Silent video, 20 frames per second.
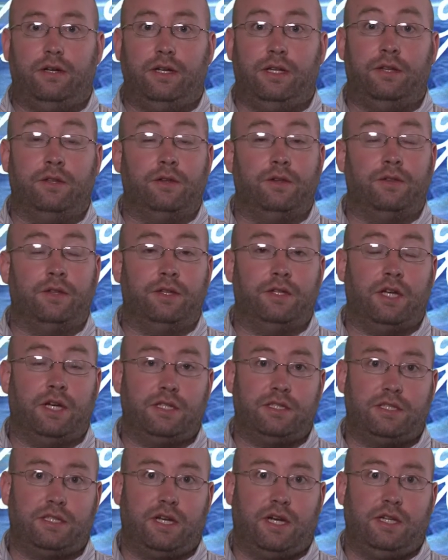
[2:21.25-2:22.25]
either the
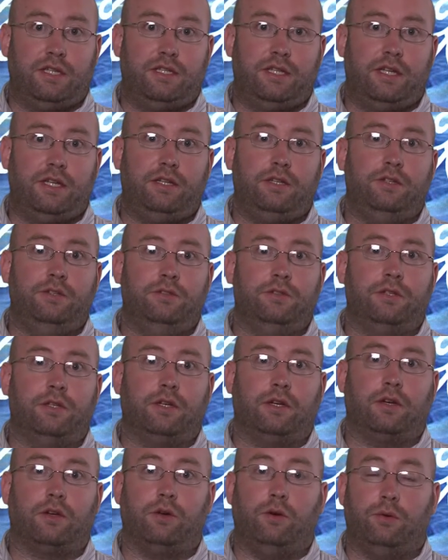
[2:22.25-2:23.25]
dust content
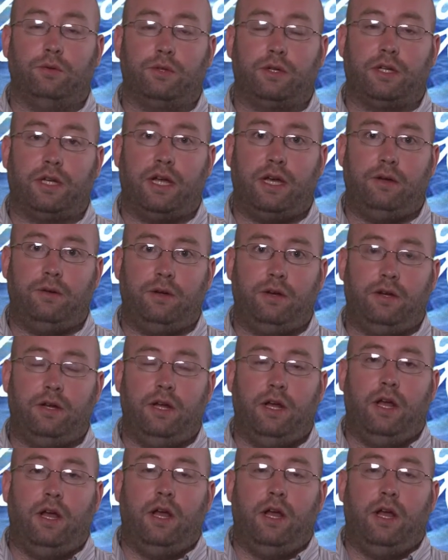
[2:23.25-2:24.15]
using a Coulter counter,